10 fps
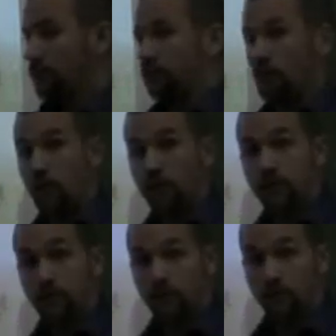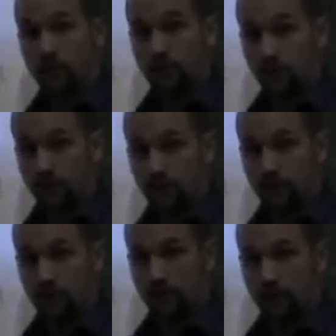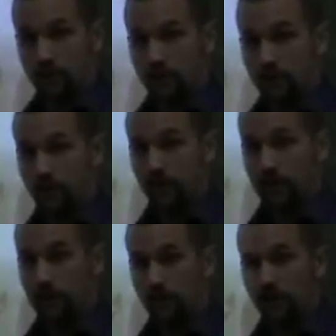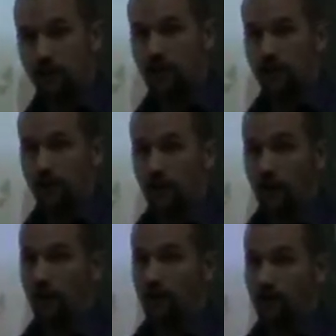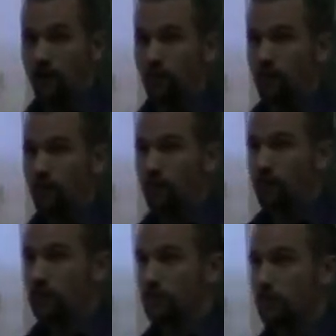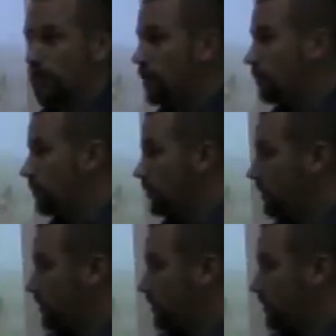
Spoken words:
Now, it is good for the students and the parents that they are up to date with their marks, but